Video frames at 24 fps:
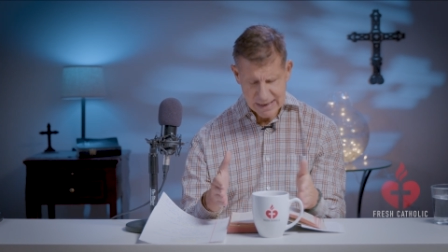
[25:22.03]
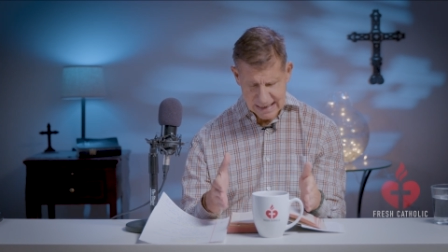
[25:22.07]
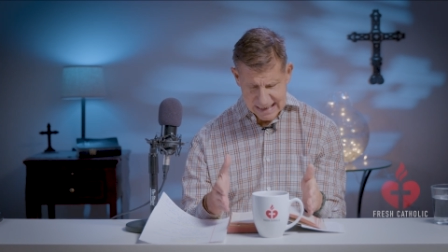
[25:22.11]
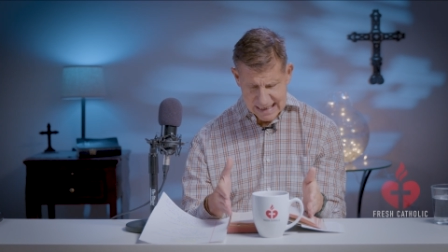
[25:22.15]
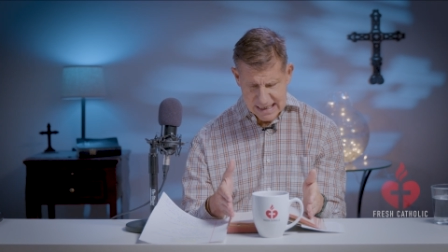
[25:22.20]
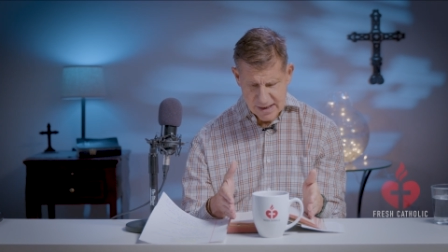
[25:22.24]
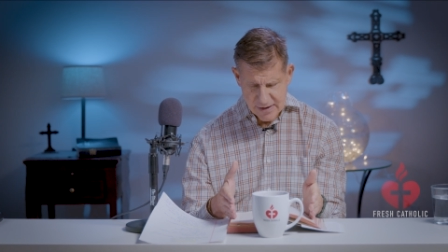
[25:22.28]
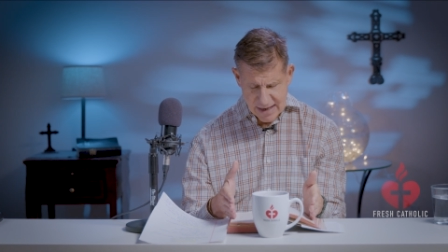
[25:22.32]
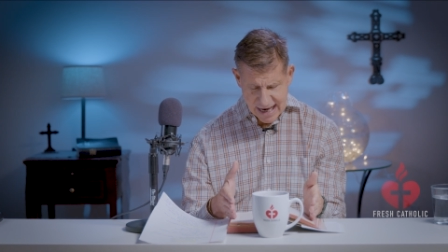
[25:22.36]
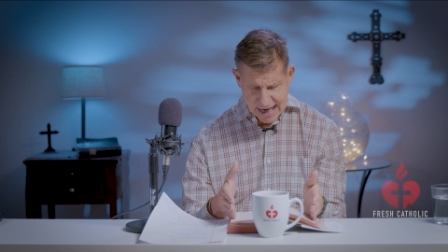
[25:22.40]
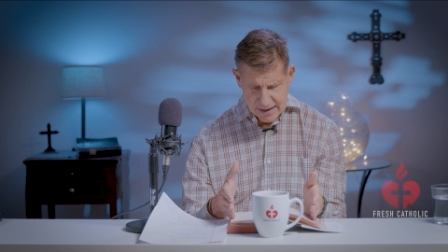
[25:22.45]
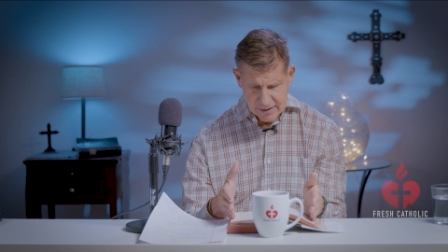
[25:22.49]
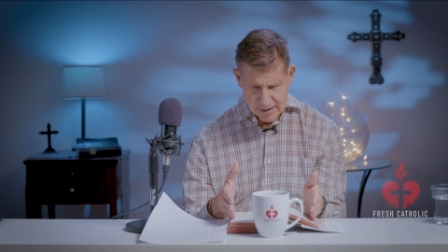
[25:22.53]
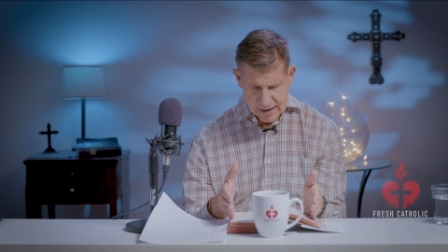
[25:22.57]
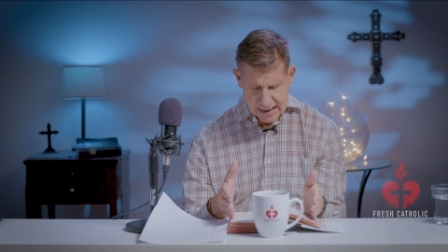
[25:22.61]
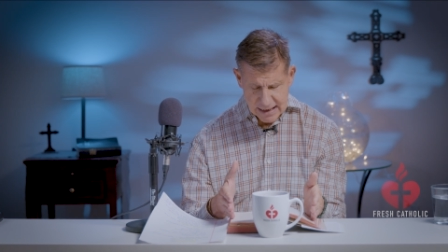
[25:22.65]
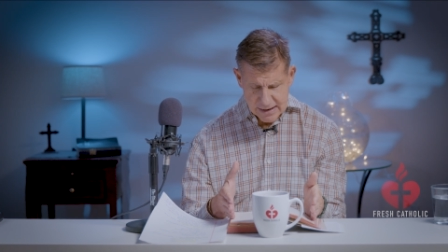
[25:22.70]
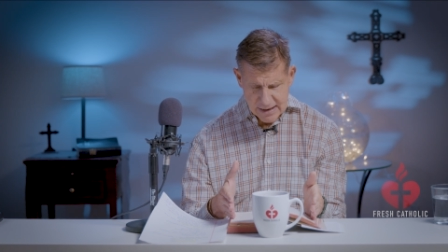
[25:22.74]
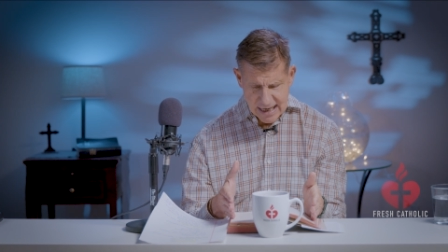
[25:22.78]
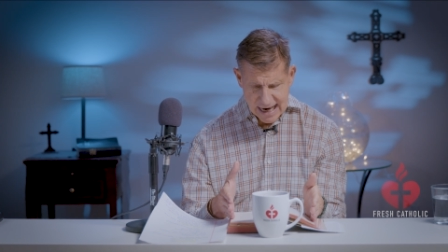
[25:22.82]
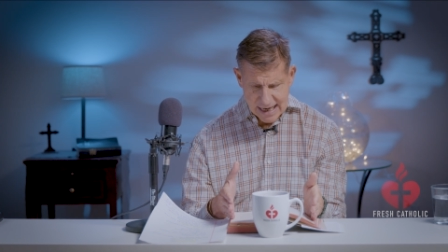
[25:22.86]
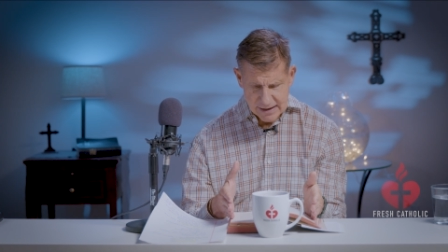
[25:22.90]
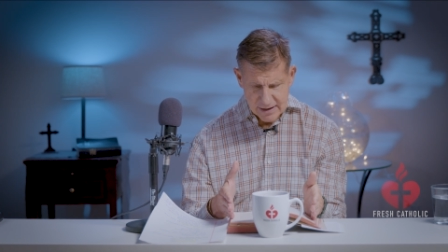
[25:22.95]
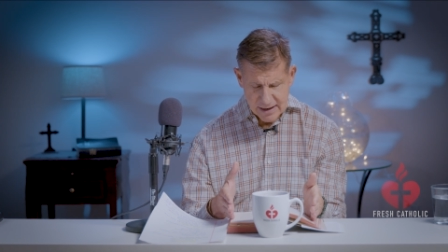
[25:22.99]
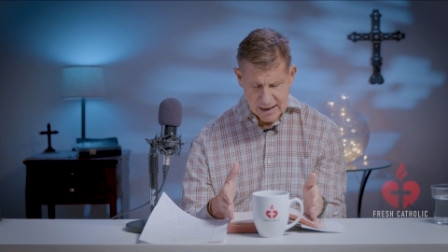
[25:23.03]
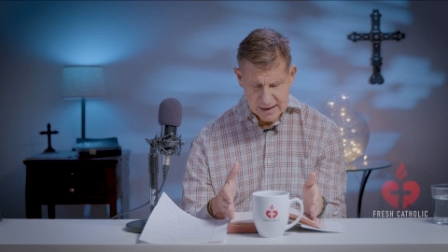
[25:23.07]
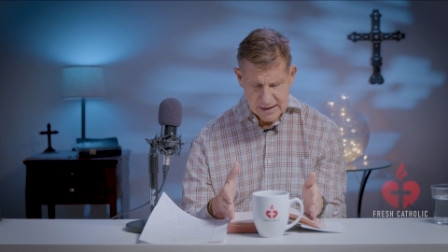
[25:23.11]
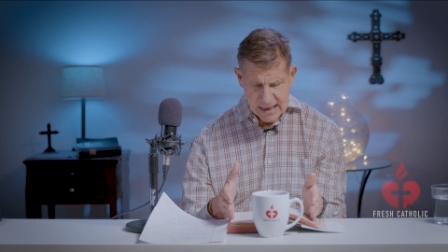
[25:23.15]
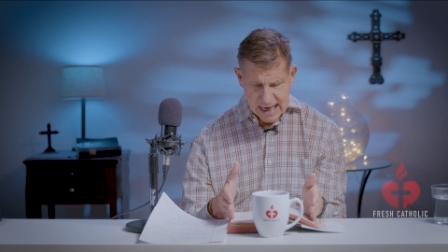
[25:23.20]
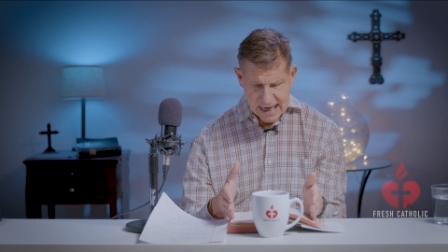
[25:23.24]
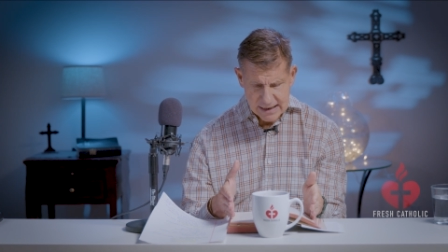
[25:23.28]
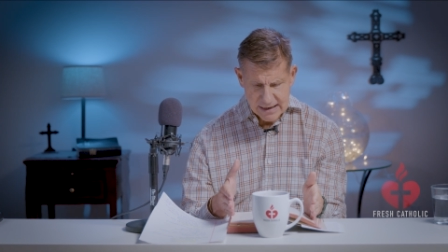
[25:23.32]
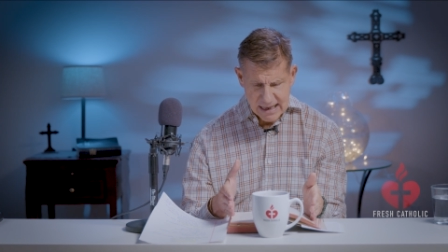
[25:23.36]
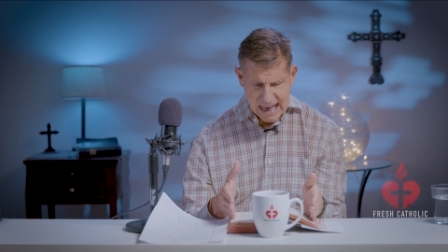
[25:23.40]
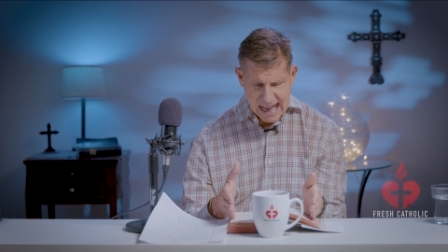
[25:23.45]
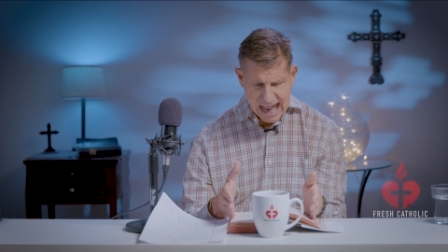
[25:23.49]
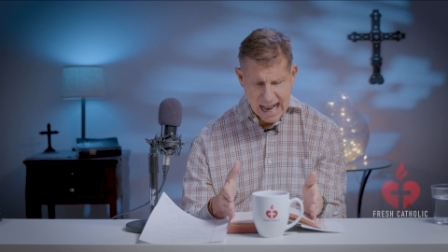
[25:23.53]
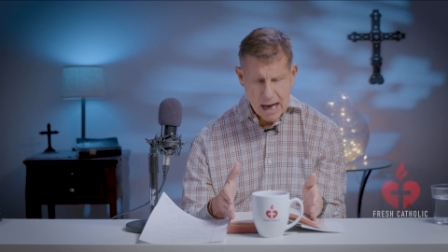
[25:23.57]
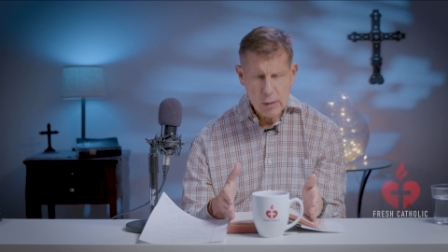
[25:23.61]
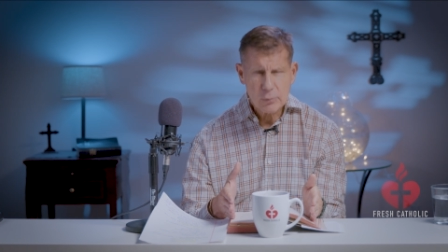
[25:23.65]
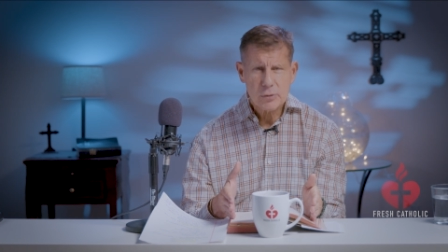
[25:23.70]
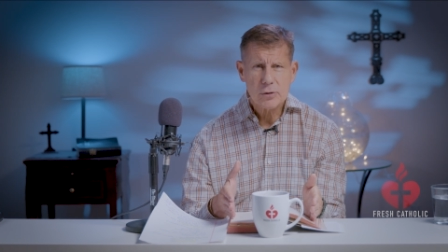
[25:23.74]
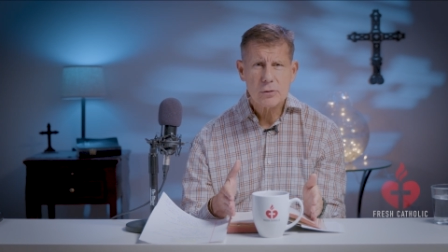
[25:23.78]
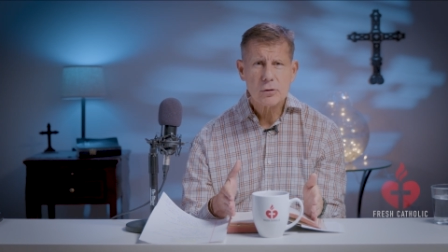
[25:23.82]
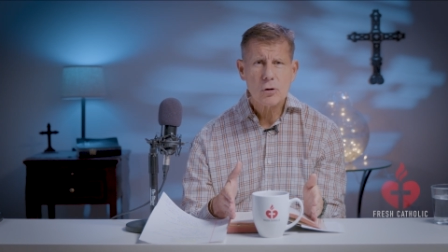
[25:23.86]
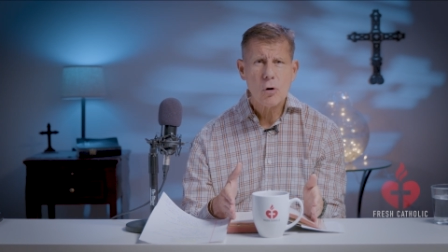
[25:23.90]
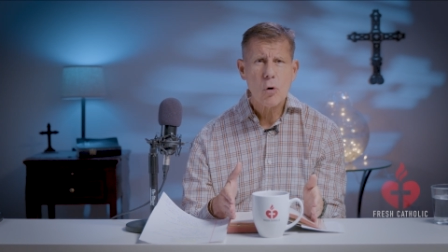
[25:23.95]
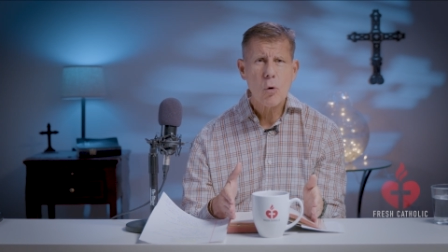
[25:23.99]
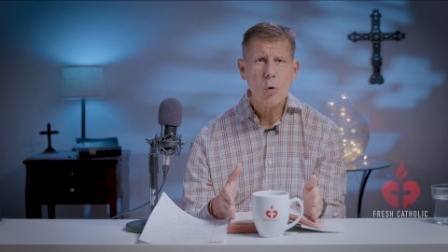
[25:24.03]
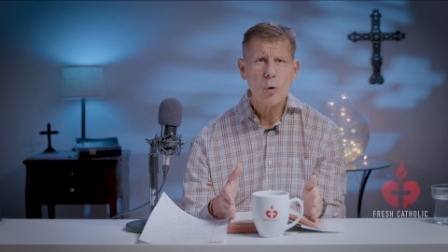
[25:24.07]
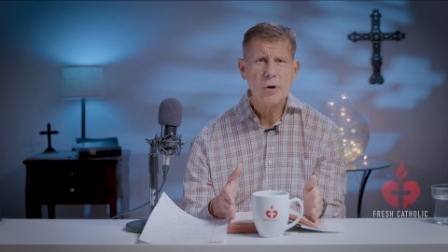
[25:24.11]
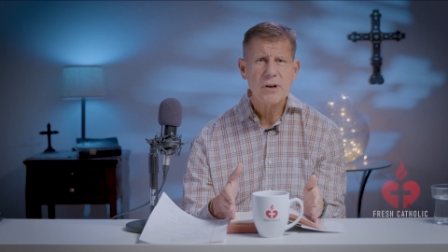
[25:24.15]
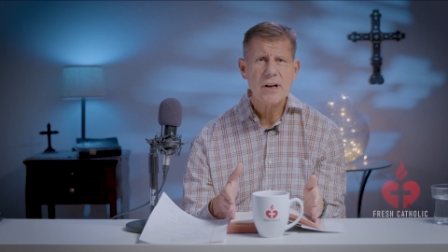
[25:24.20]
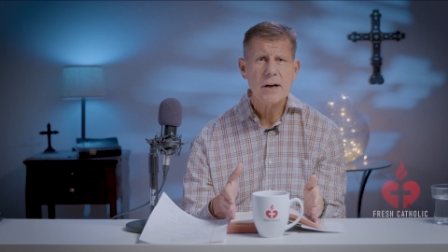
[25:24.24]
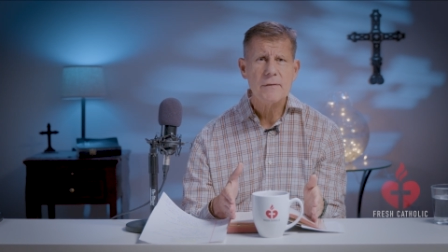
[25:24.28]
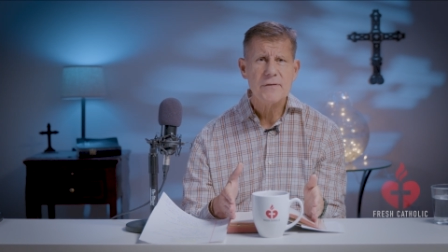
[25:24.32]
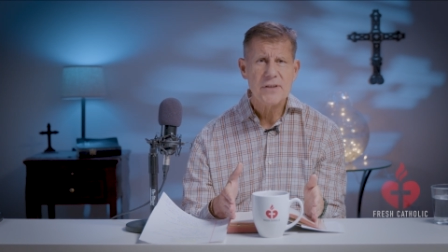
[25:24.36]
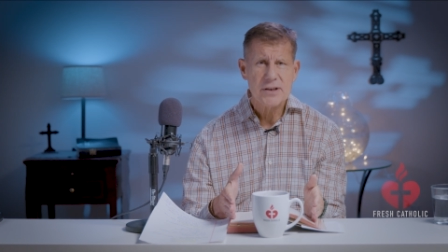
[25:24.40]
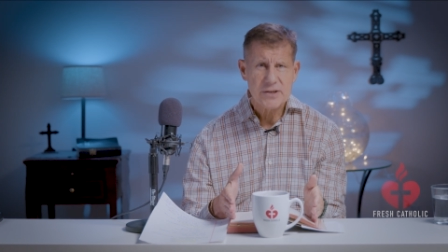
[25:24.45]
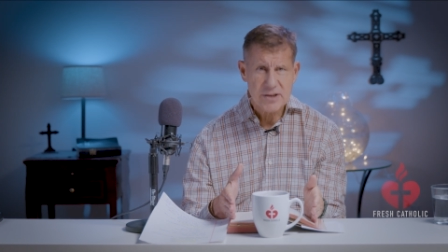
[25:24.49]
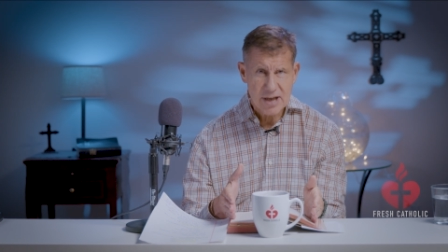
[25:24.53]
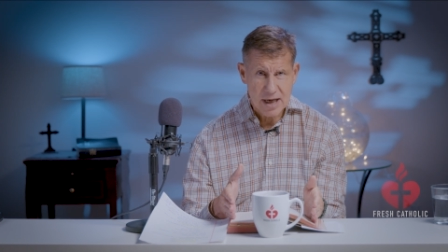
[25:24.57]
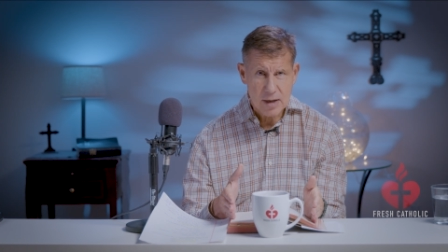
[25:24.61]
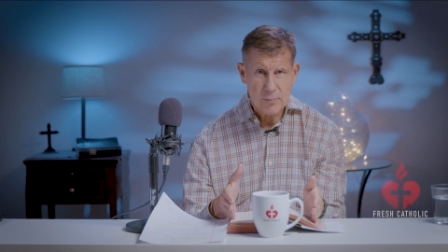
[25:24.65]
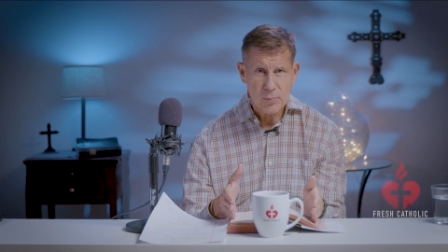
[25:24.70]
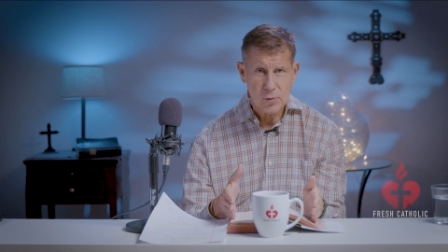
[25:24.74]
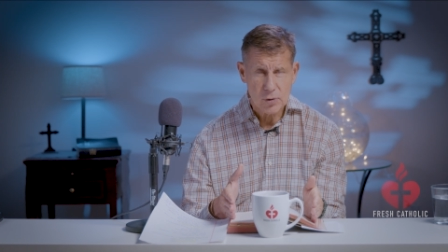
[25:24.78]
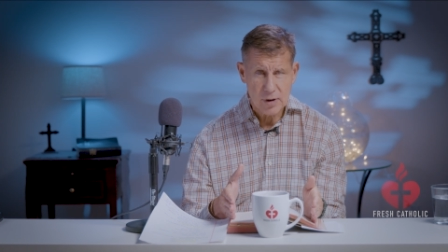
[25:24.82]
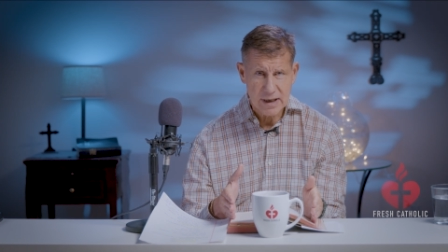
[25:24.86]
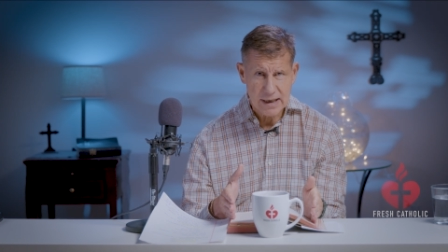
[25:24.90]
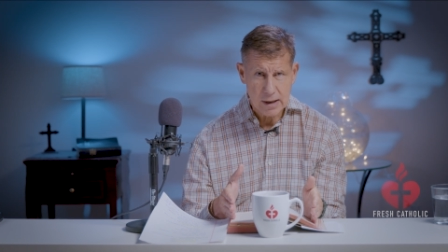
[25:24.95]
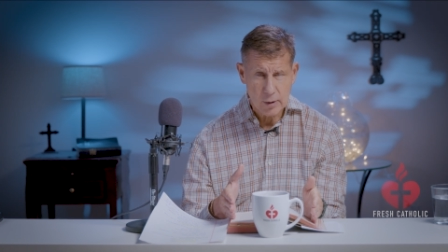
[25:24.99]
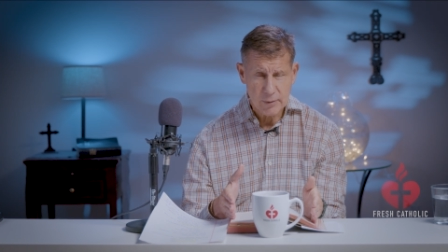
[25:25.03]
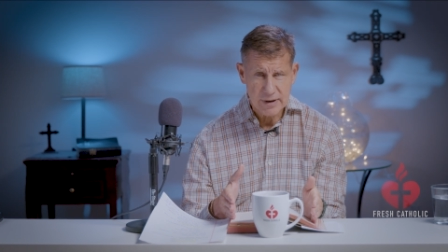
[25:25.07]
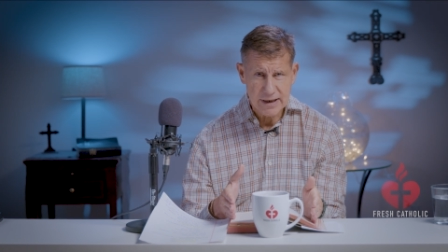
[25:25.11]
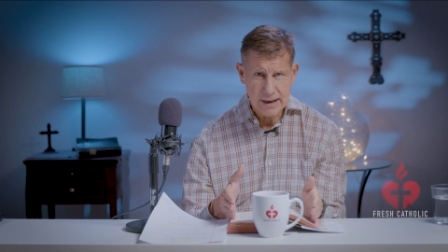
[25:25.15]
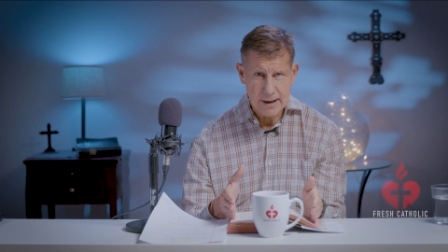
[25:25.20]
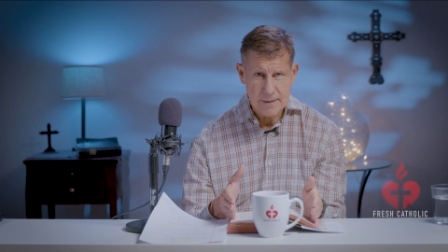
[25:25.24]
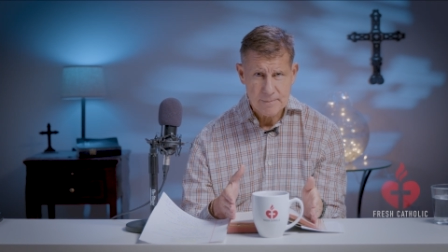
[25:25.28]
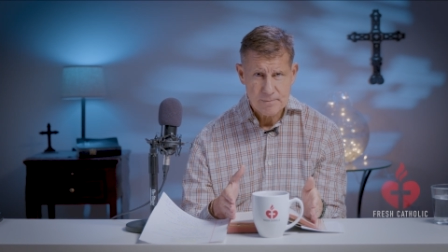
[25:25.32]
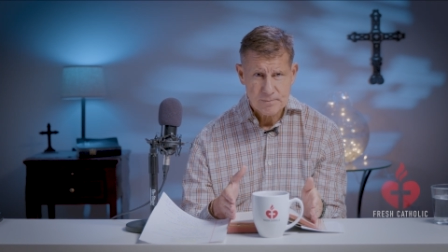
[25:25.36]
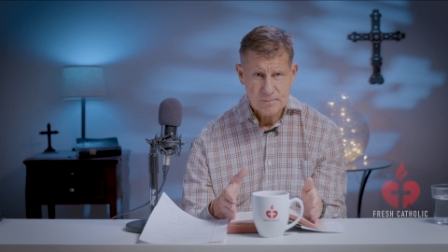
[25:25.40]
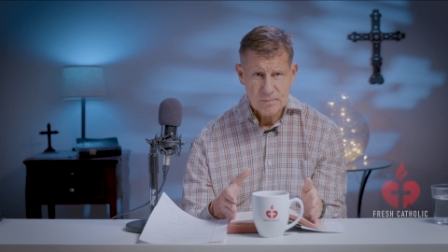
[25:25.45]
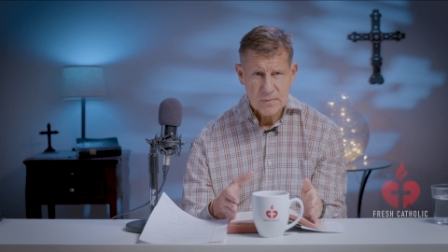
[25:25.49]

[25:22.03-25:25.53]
in that outer court of the temple area,